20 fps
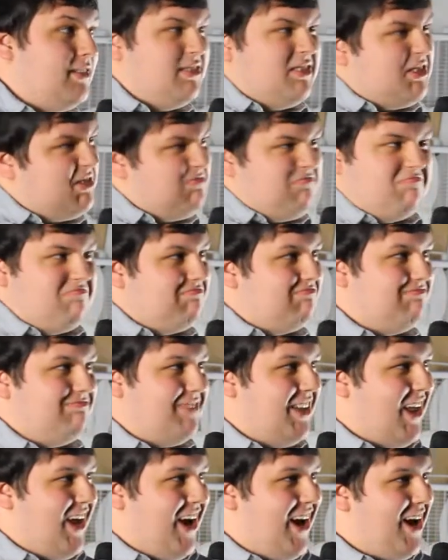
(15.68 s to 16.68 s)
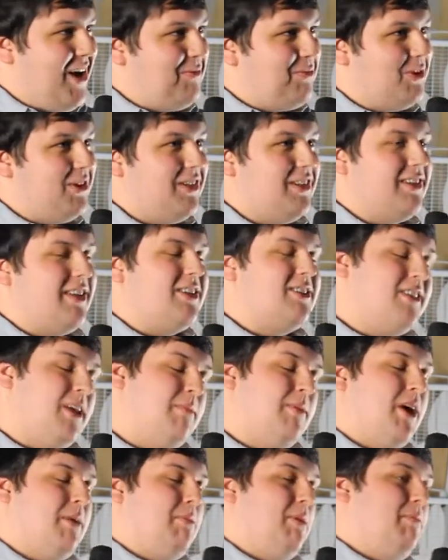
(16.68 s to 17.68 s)
no, I'm good. They'd
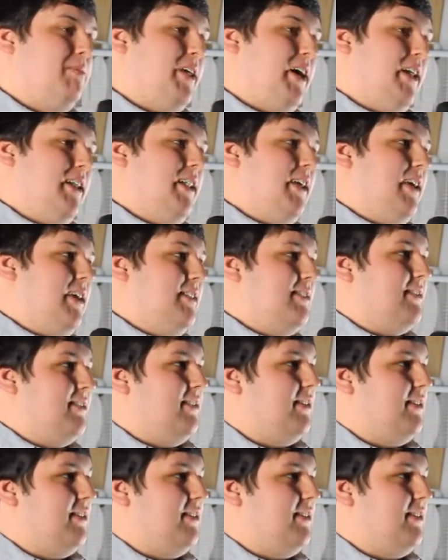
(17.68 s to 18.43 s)
set me up on blind dates,